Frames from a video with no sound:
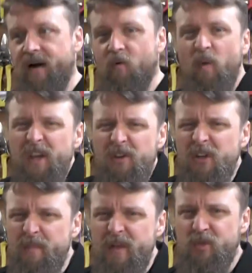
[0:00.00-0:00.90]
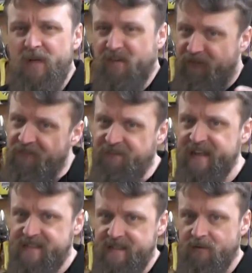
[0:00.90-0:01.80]
out what you took a picture of and
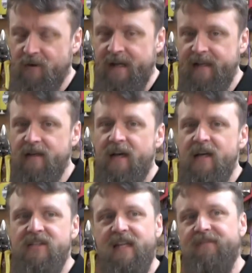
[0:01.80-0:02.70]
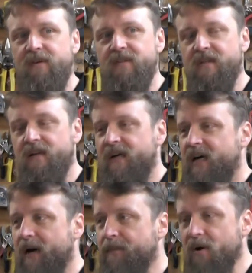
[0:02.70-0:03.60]
fix it, right? So like if it was
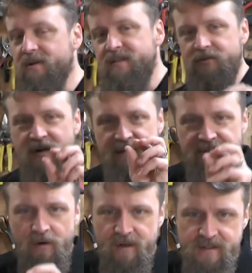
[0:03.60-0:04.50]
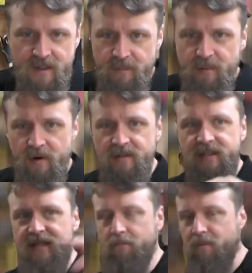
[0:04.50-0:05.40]
a person, it would try and focus on the
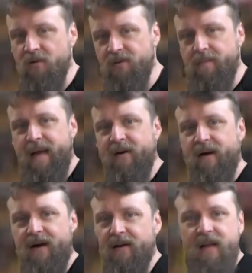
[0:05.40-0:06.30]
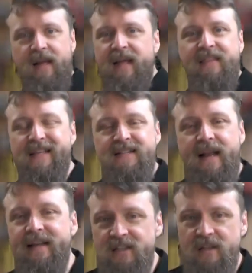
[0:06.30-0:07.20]
person and blur the background. That's not
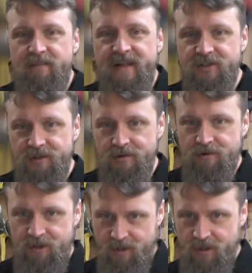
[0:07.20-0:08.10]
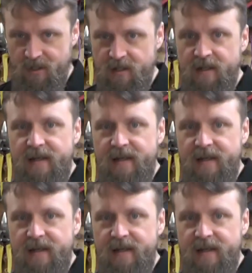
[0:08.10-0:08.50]
actually the picture you took.